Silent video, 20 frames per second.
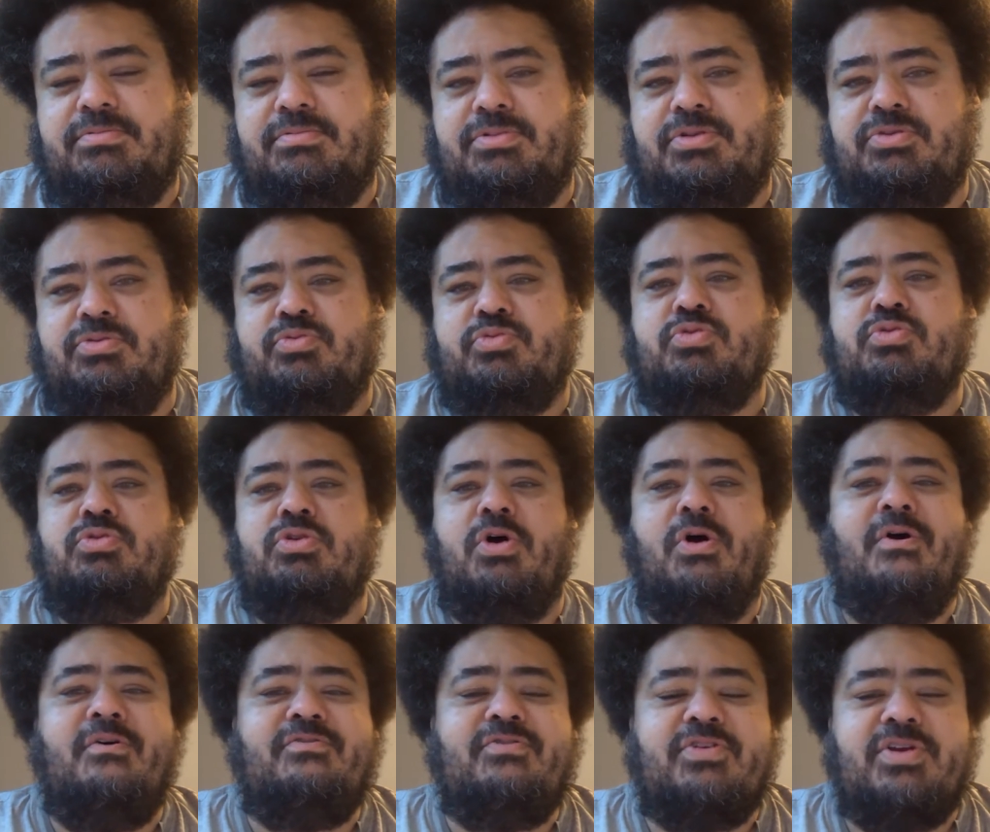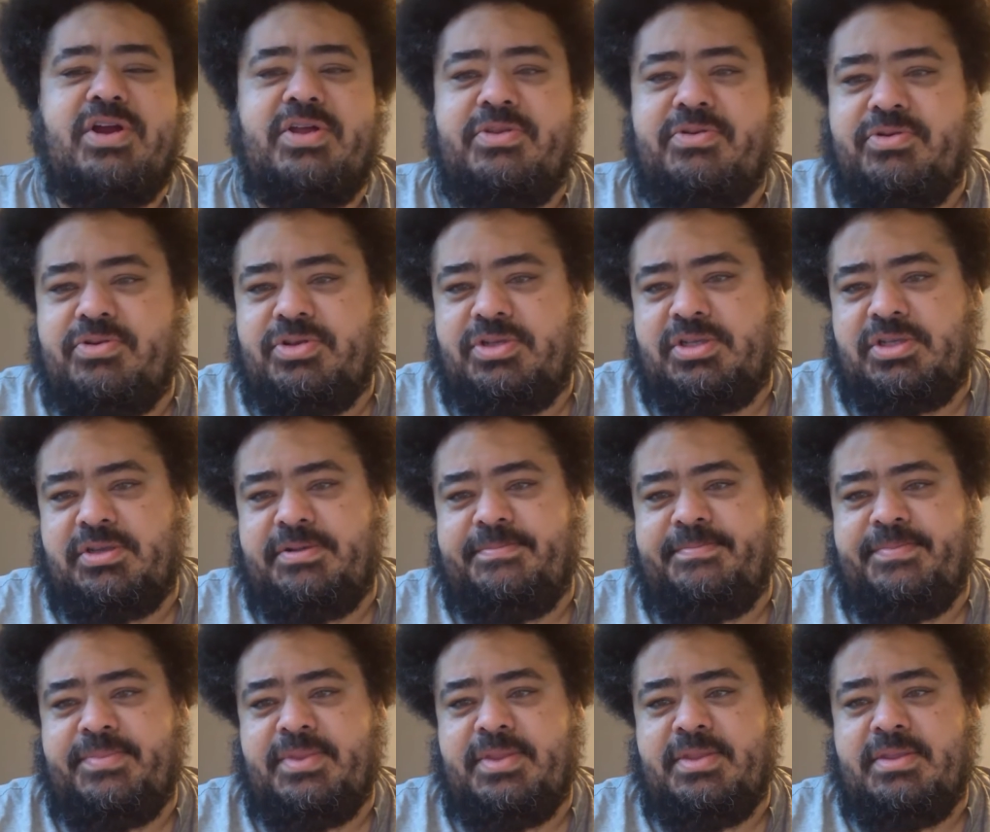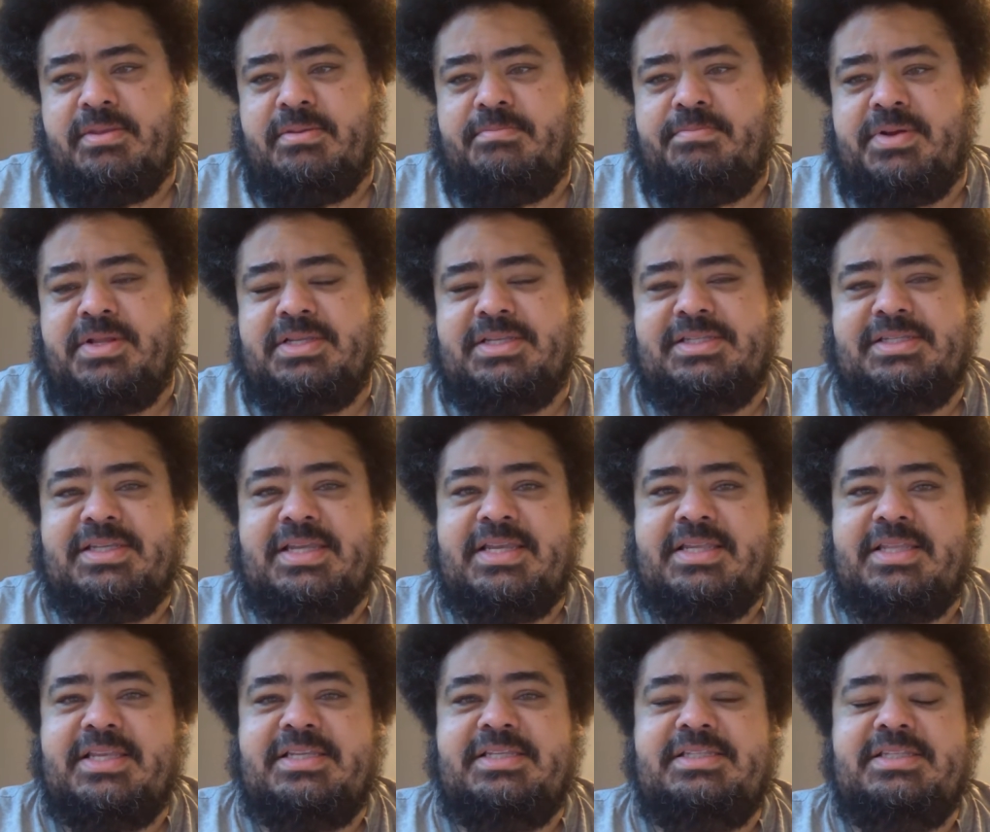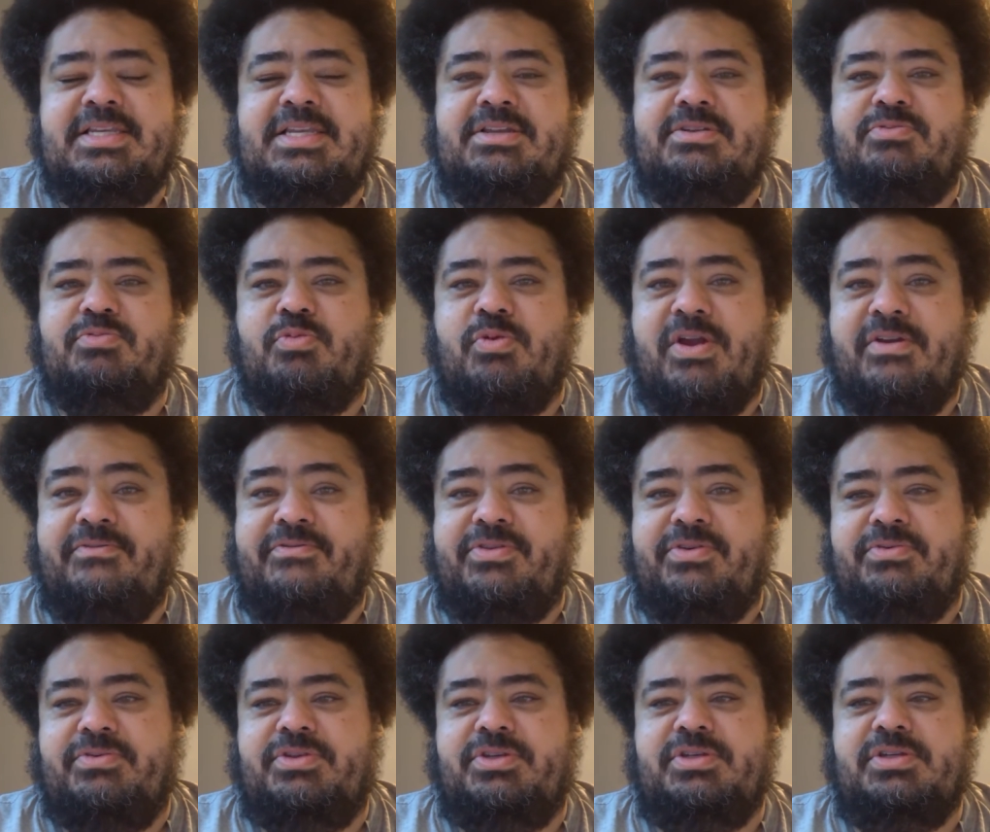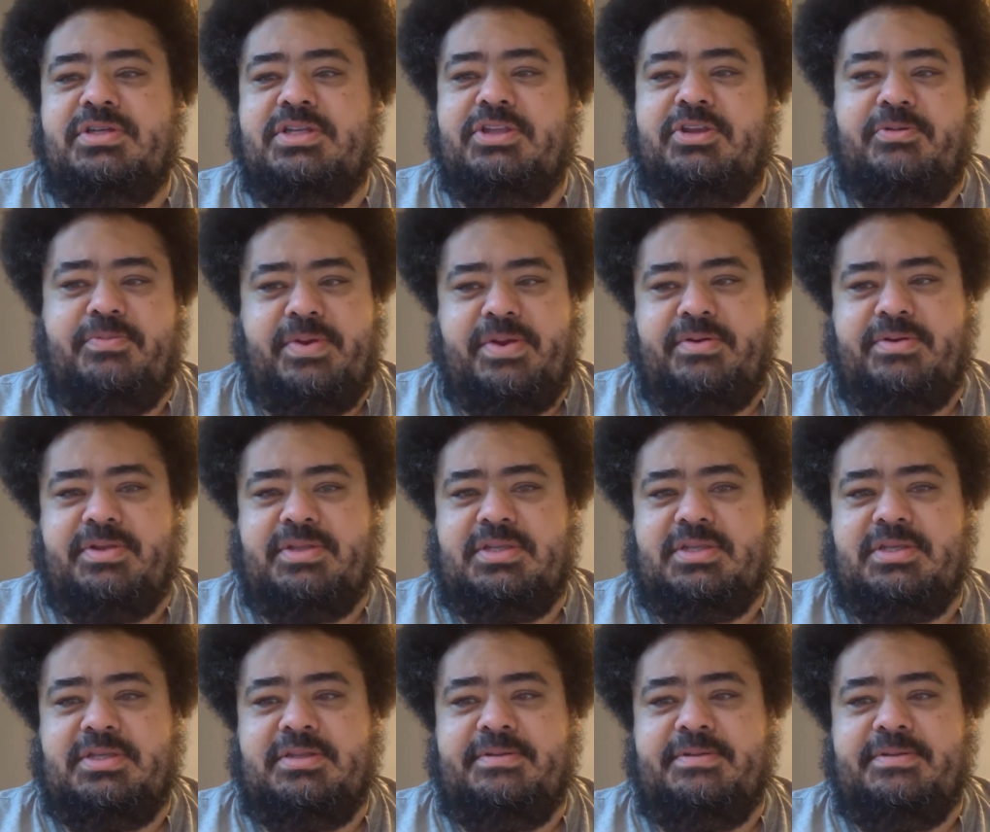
to rule over others, but instead they seek refuge in their parent.